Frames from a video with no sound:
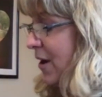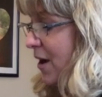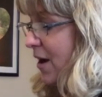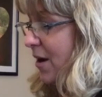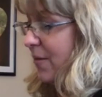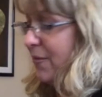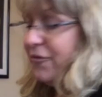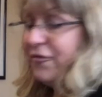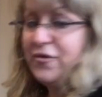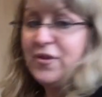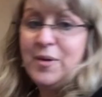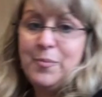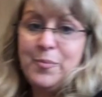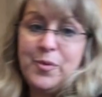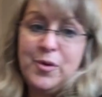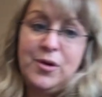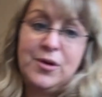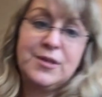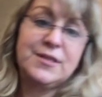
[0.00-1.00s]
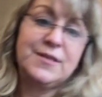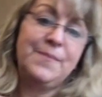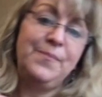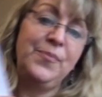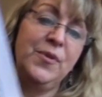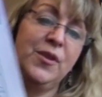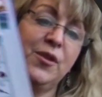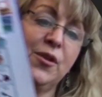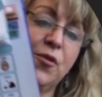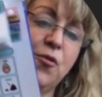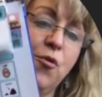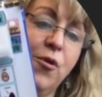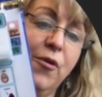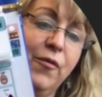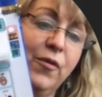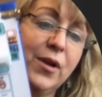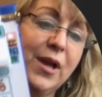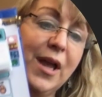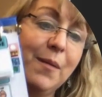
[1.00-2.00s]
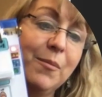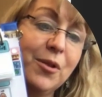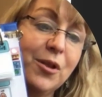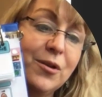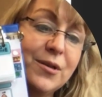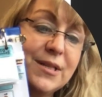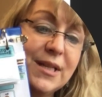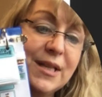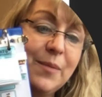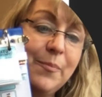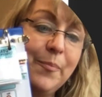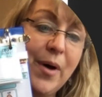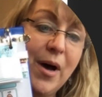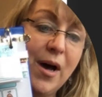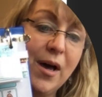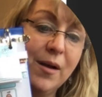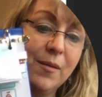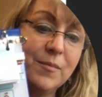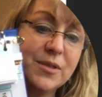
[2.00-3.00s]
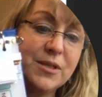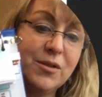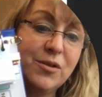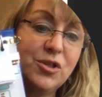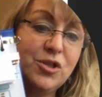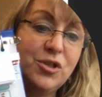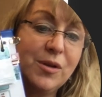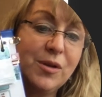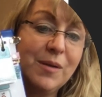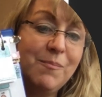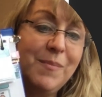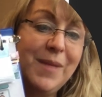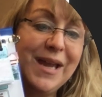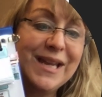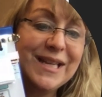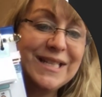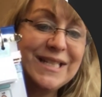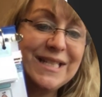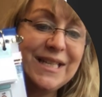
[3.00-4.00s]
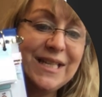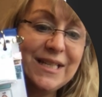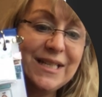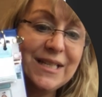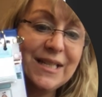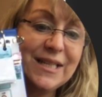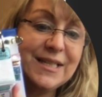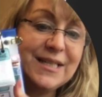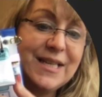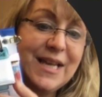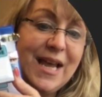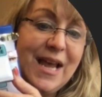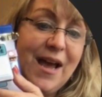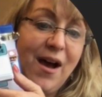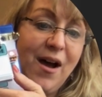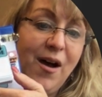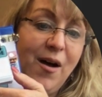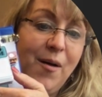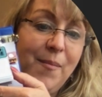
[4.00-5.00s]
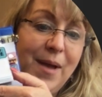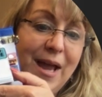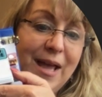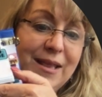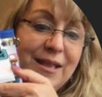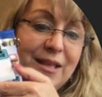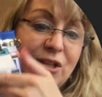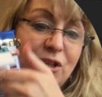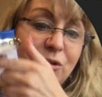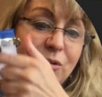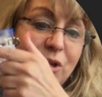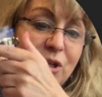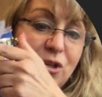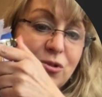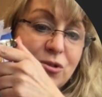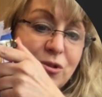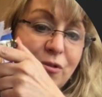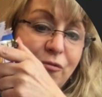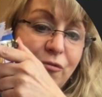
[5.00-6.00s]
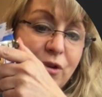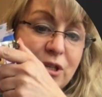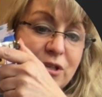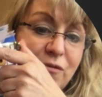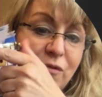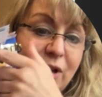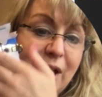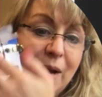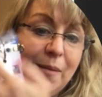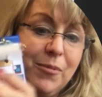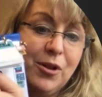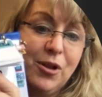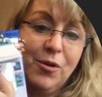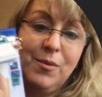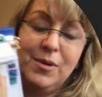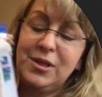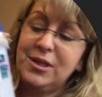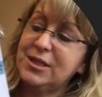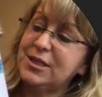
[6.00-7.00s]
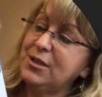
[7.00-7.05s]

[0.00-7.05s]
flip books, the core vocabulary is at the bottom so that you can make a sentence, and then you can use your fringe vocabulary with it. So